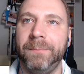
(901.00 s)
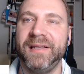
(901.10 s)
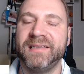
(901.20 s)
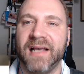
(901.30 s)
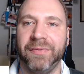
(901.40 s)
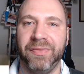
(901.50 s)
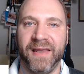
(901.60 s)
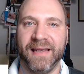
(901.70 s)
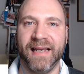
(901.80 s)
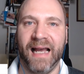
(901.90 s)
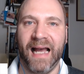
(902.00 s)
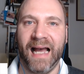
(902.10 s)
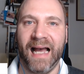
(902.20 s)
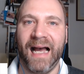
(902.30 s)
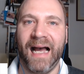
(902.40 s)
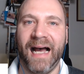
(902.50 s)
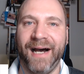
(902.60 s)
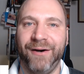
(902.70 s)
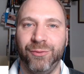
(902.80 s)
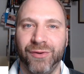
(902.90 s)
would be something
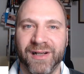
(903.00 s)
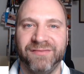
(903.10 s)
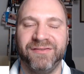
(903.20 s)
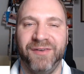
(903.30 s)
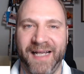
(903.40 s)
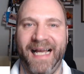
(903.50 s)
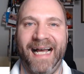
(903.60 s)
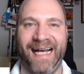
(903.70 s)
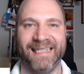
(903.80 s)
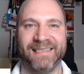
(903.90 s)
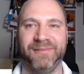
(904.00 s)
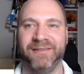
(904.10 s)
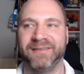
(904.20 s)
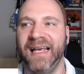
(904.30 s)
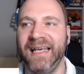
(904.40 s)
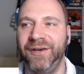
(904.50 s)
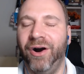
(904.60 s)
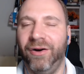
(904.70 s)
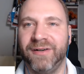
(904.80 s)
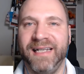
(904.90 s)
I would have to ask because
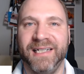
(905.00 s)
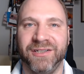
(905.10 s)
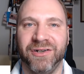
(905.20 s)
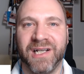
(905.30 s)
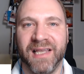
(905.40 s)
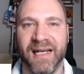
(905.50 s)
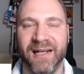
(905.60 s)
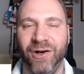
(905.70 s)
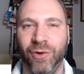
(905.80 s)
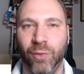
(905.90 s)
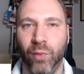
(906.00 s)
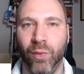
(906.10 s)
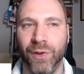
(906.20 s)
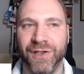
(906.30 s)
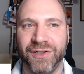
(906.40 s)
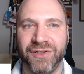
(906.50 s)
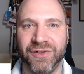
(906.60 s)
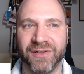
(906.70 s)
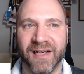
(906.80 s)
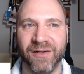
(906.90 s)
you already took that oh, uh,
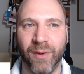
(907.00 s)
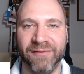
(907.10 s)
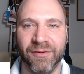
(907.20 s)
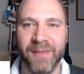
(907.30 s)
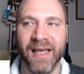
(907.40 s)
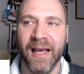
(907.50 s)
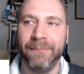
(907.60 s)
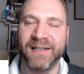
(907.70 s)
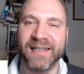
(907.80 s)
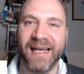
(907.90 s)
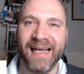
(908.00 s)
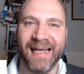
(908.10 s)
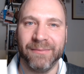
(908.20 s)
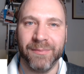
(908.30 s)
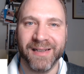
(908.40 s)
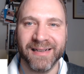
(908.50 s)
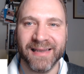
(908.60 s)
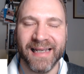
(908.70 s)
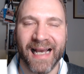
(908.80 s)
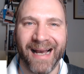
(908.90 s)
took that away from me. But
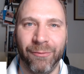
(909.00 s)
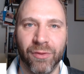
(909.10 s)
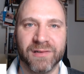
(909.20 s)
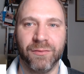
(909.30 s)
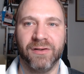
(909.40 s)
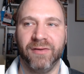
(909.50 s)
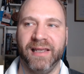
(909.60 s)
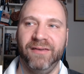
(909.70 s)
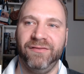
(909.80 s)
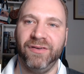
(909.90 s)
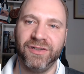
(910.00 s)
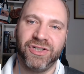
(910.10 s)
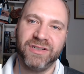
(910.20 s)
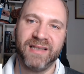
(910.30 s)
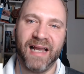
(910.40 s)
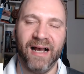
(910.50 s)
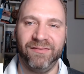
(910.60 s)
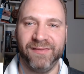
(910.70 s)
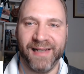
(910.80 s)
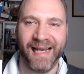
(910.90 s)
admittedly, I was wondering if you just
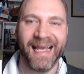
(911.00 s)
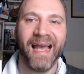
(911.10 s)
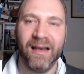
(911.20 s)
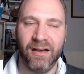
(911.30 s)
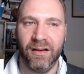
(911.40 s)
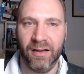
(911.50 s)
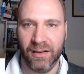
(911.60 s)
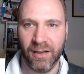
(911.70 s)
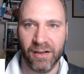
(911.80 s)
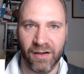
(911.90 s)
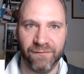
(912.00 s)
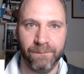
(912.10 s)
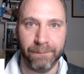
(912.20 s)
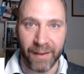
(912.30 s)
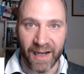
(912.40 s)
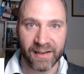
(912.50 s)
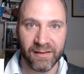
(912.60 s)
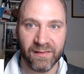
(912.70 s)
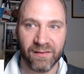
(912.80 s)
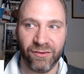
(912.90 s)
have like a lot of
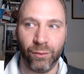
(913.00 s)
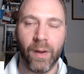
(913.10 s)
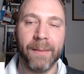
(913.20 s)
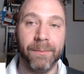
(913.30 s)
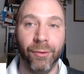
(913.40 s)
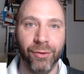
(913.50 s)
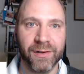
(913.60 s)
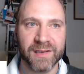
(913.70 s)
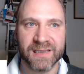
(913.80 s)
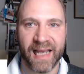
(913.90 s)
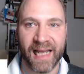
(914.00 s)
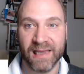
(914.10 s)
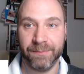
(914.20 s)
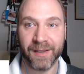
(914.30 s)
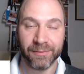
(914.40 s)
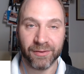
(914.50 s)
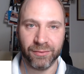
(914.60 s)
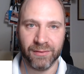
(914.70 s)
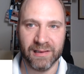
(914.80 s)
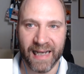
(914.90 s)
bucket where books and the people
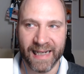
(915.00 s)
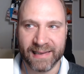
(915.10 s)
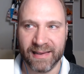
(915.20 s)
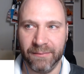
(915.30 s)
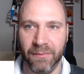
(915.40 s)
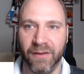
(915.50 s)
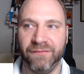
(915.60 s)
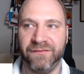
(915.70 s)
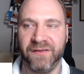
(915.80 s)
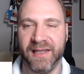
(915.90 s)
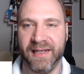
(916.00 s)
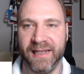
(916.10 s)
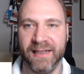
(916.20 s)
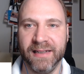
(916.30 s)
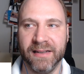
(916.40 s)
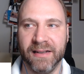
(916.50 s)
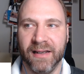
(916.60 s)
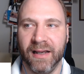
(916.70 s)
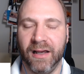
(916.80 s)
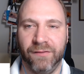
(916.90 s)
who like them fit in?
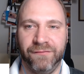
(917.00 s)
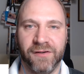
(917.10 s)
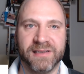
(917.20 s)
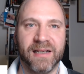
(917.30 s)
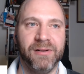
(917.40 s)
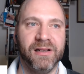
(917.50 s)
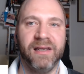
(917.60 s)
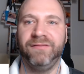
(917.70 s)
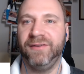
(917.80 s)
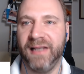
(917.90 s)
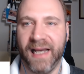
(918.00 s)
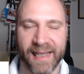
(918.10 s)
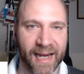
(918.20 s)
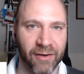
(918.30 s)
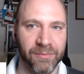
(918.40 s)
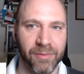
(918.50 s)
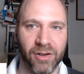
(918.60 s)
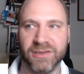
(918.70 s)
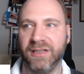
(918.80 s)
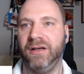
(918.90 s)
Uh, for example, if you like Harry
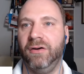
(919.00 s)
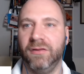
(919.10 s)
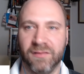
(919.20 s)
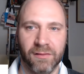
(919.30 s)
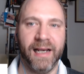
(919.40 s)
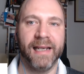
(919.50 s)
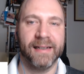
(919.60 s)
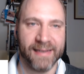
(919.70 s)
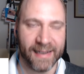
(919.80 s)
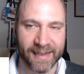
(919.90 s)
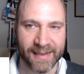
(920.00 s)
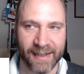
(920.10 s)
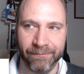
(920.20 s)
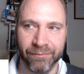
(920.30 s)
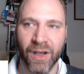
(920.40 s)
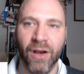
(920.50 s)
Potter, you also like da da da.